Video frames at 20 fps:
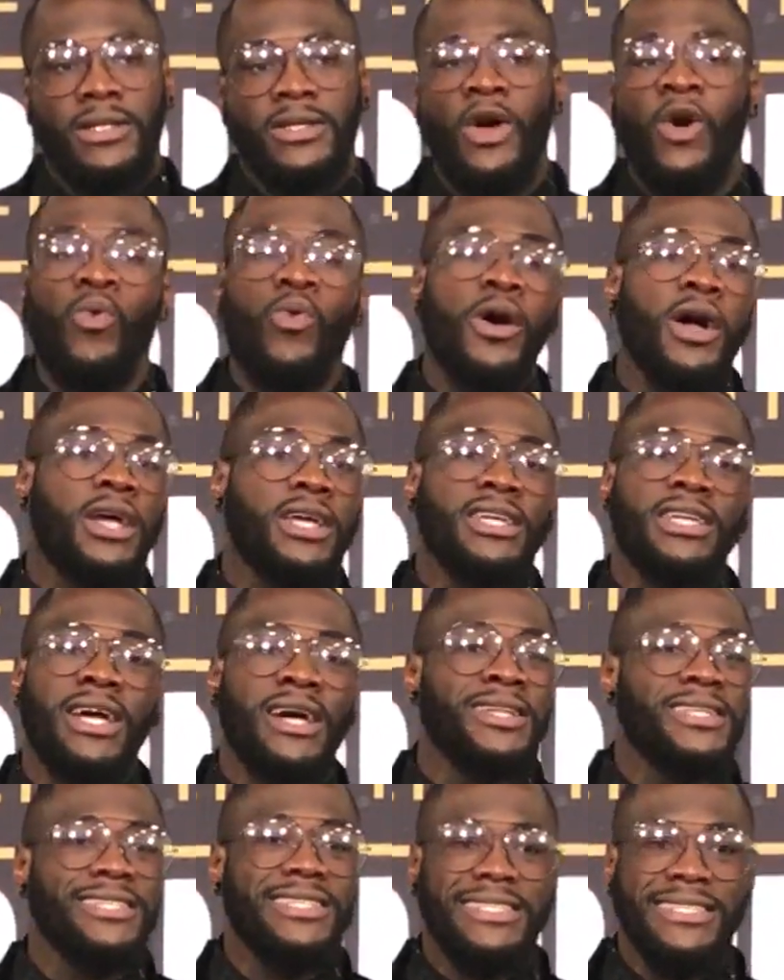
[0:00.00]
no one can
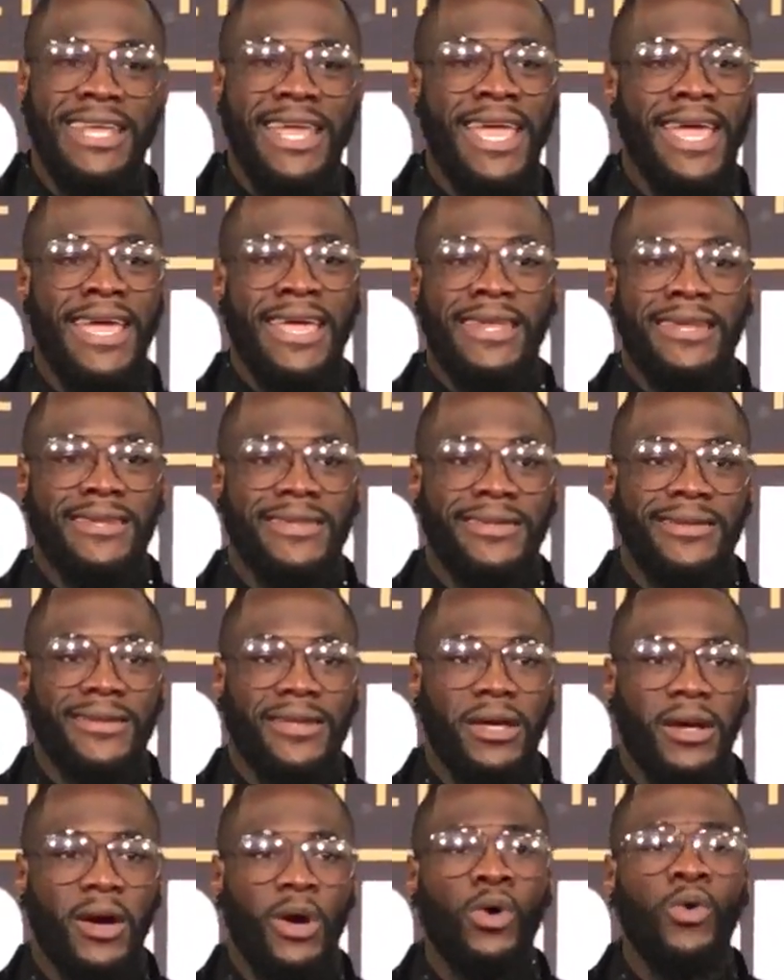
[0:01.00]
understand
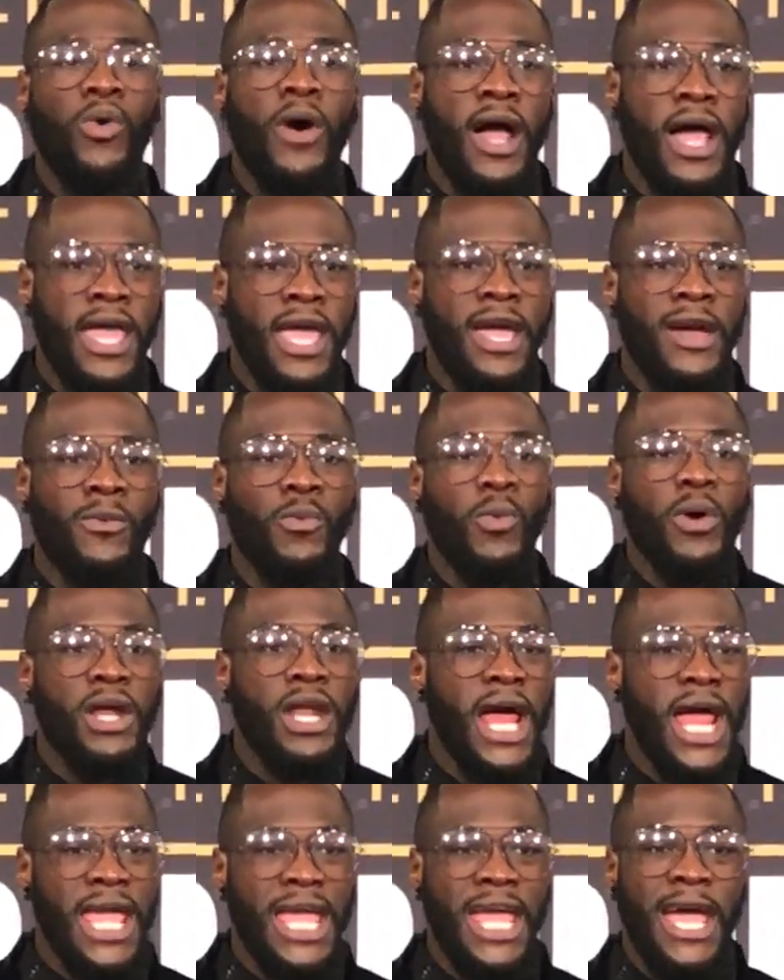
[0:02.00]
who I am,
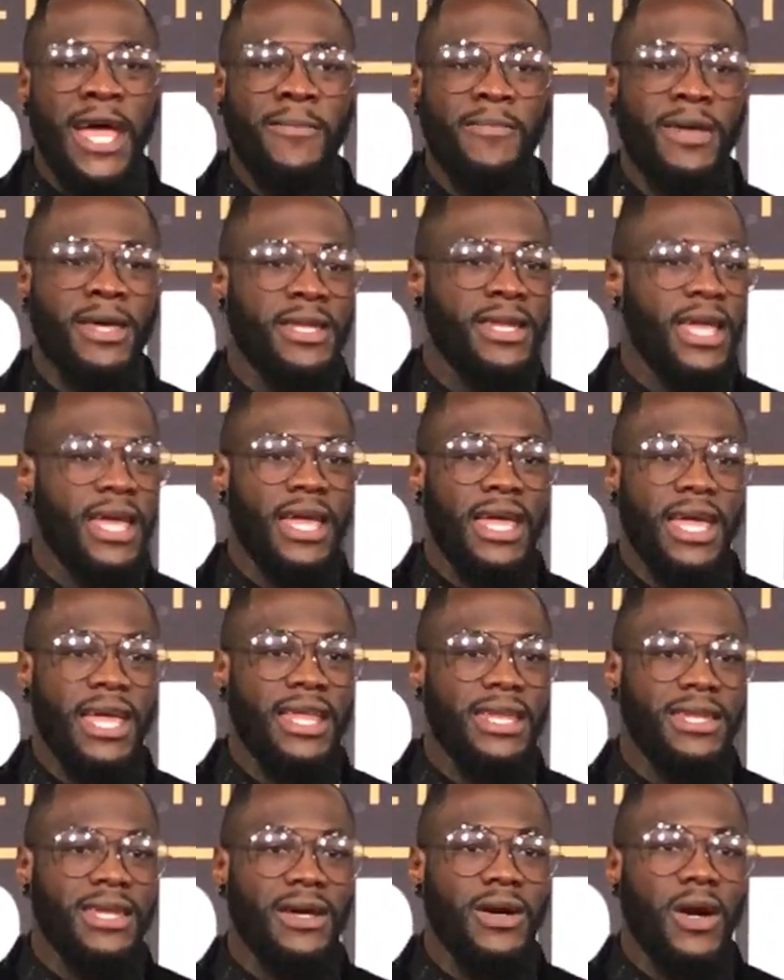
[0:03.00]
what I am, and,
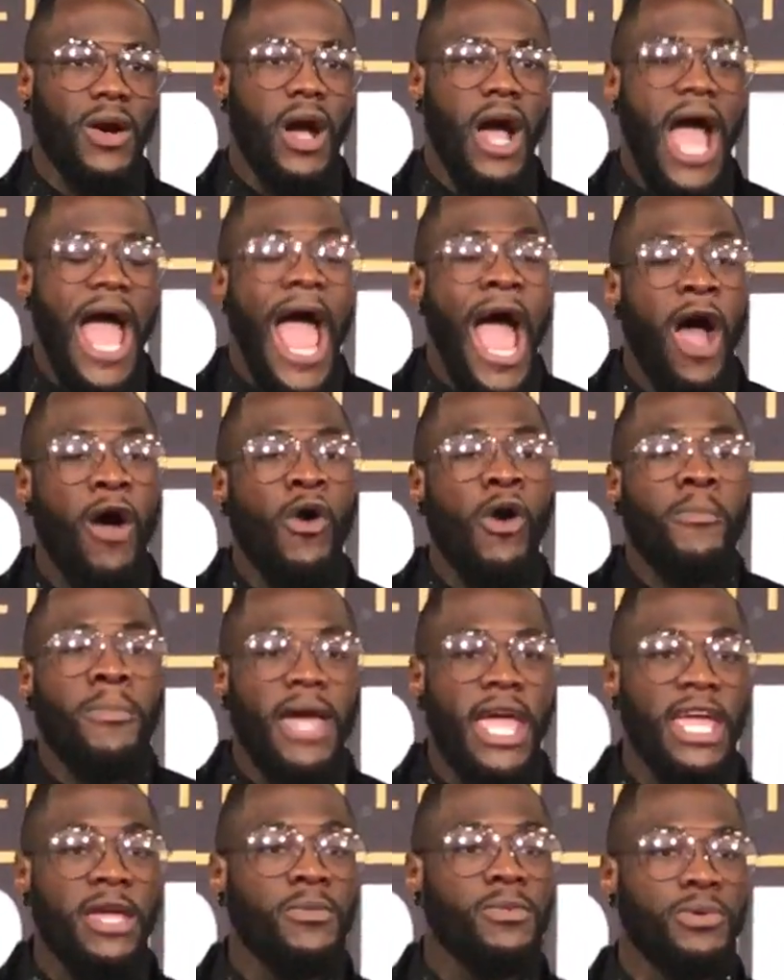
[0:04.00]
and how I'm
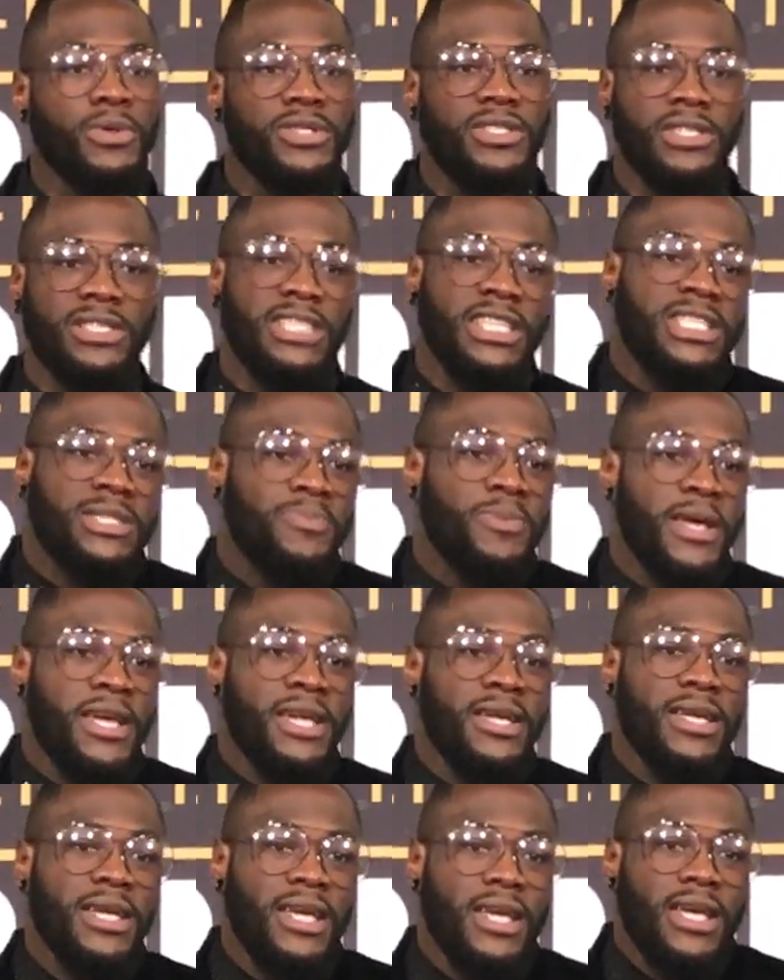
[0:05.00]
able to
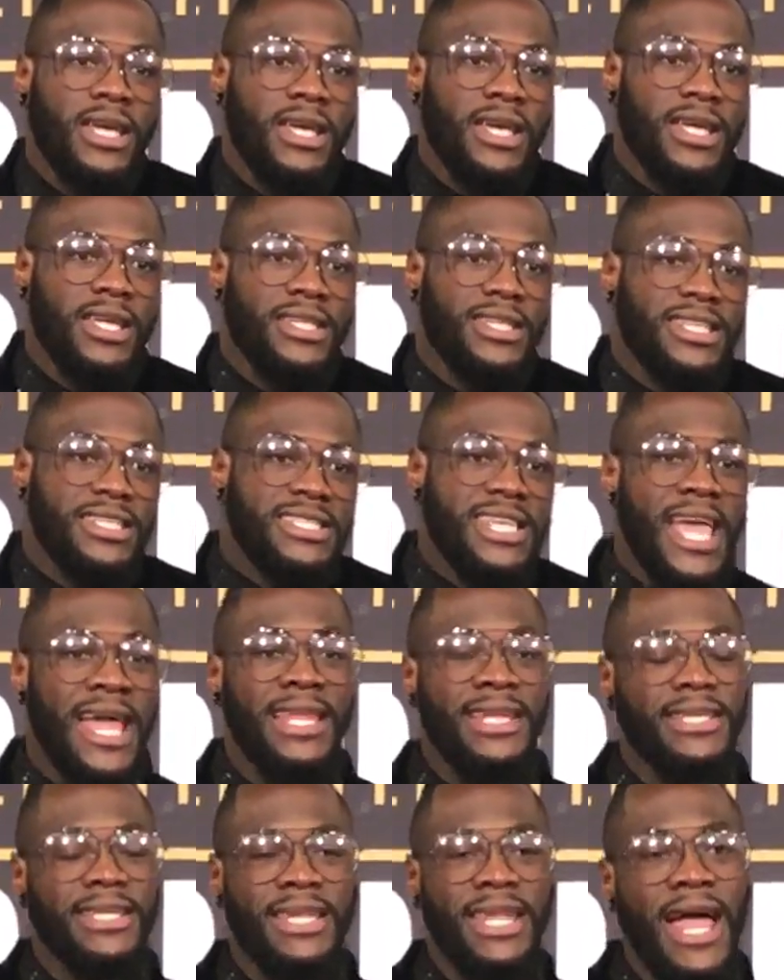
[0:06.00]
display the
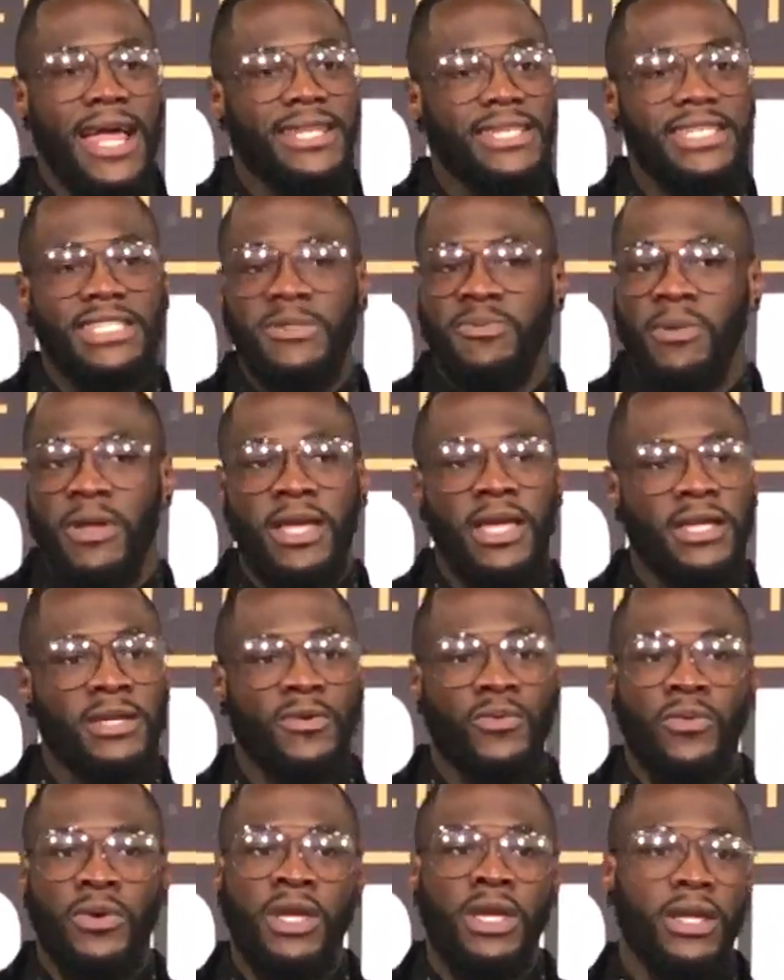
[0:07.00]
talent that I display in
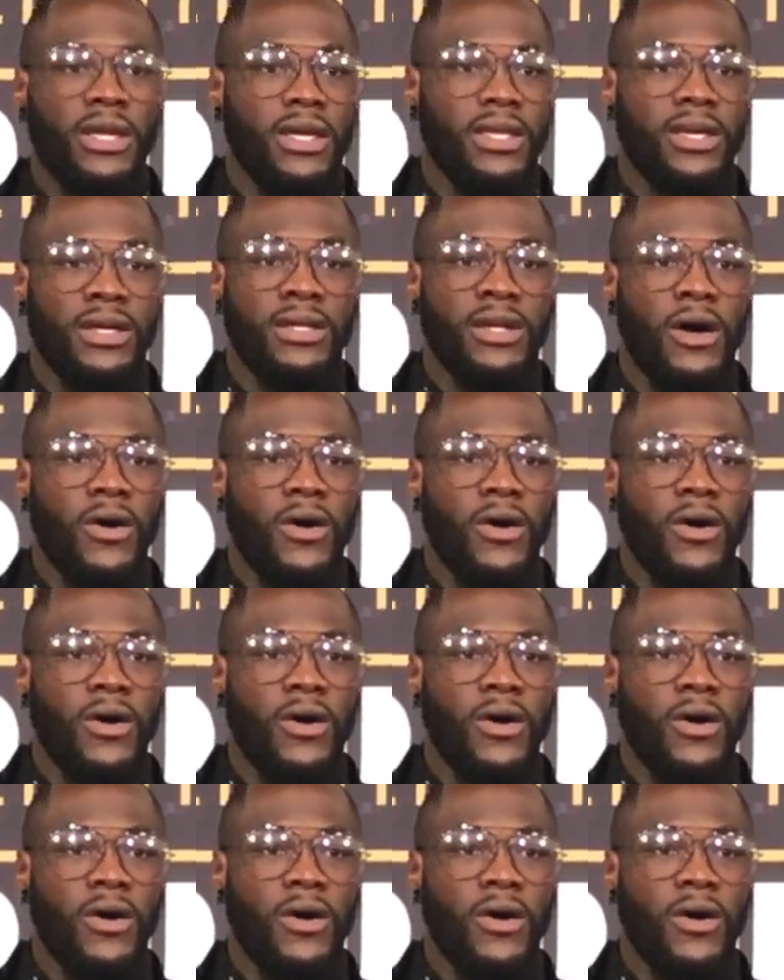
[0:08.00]
the ring. You